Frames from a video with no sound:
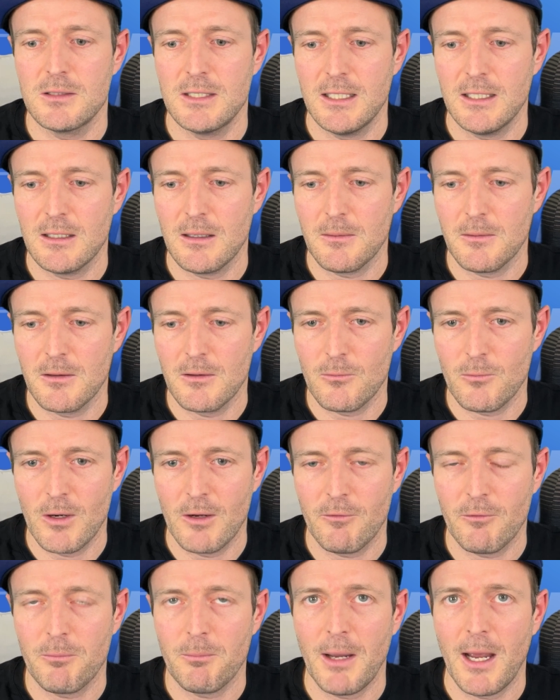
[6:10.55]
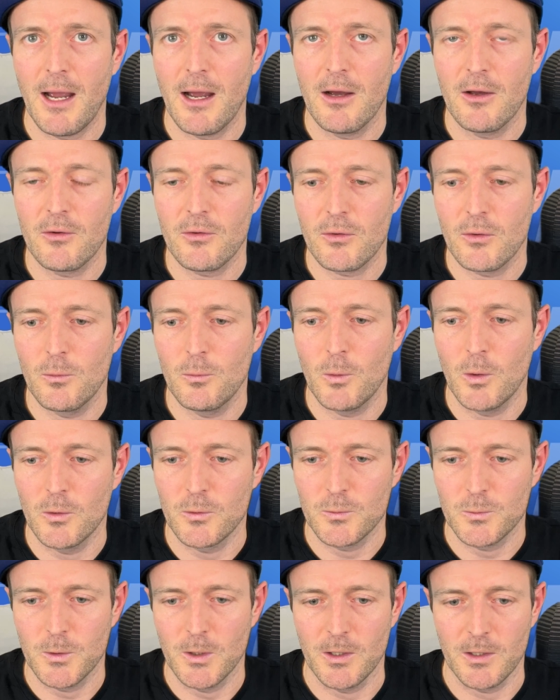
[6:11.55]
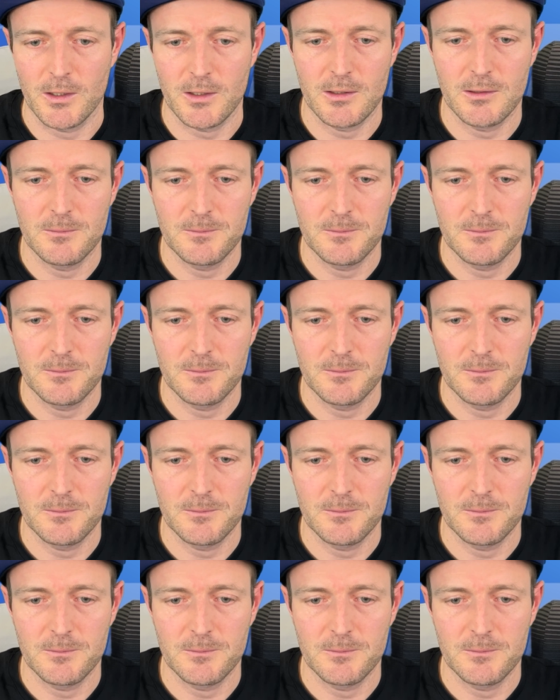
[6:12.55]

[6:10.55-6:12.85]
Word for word: data ref path won't work.